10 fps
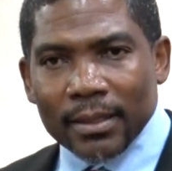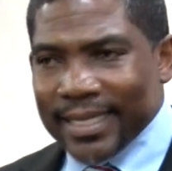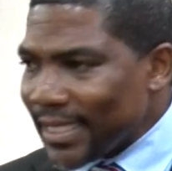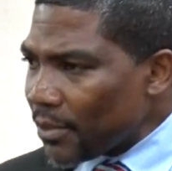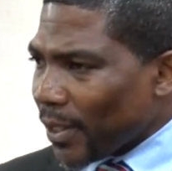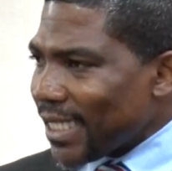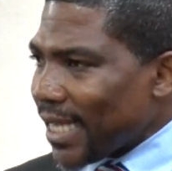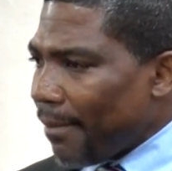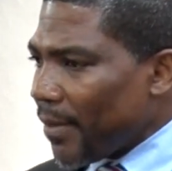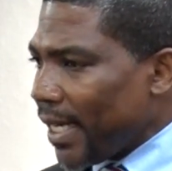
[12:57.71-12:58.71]
This is what is
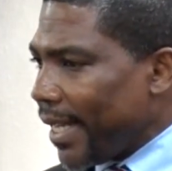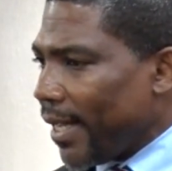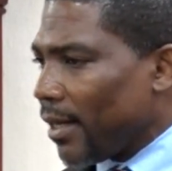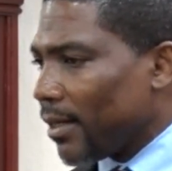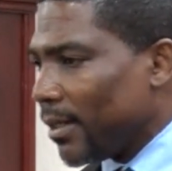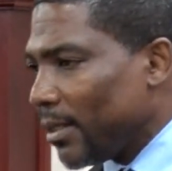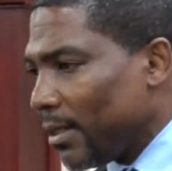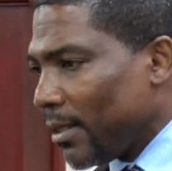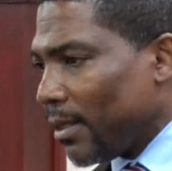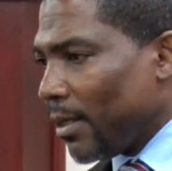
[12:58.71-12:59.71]
happening here.
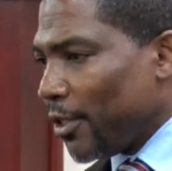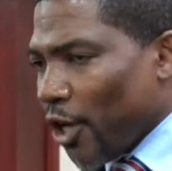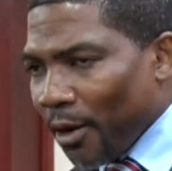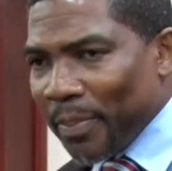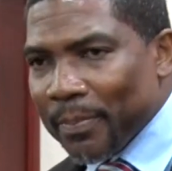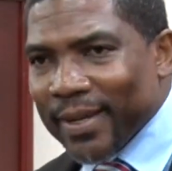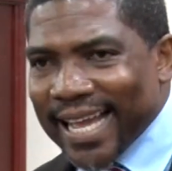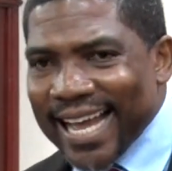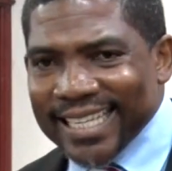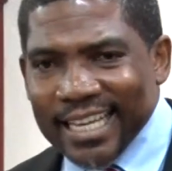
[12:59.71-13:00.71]
Young people
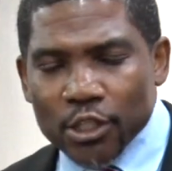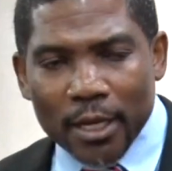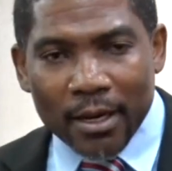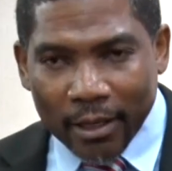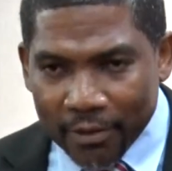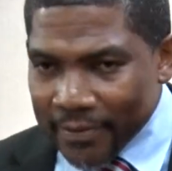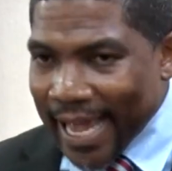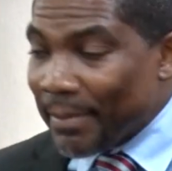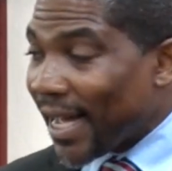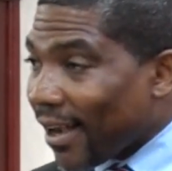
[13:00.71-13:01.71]
a lot of
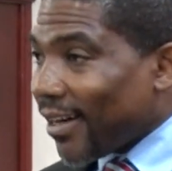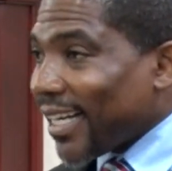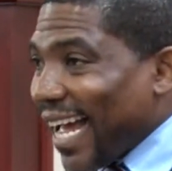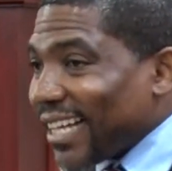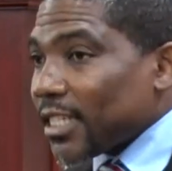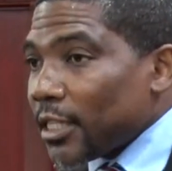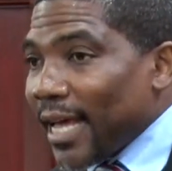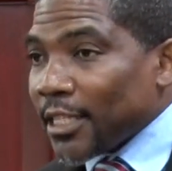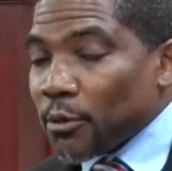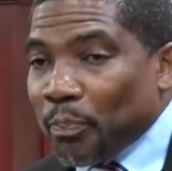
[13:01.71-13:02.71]
them cannot
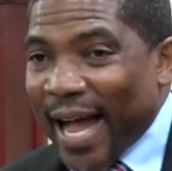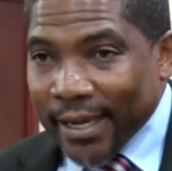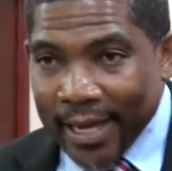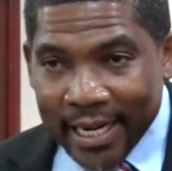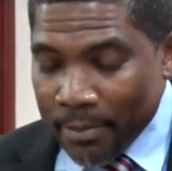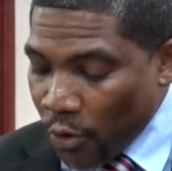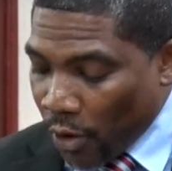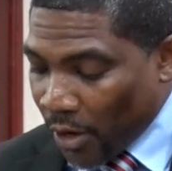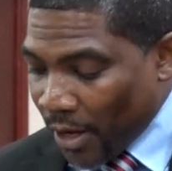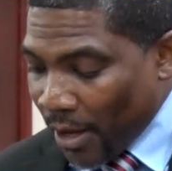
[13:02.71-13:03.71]
aspire
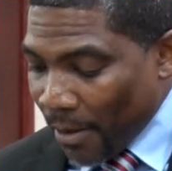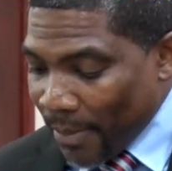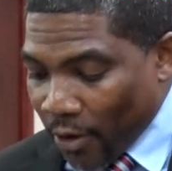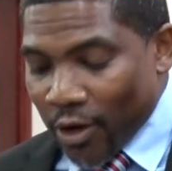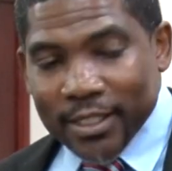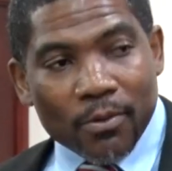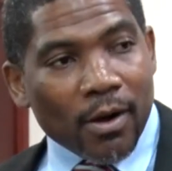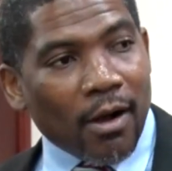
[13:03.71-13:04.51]
anymore because they were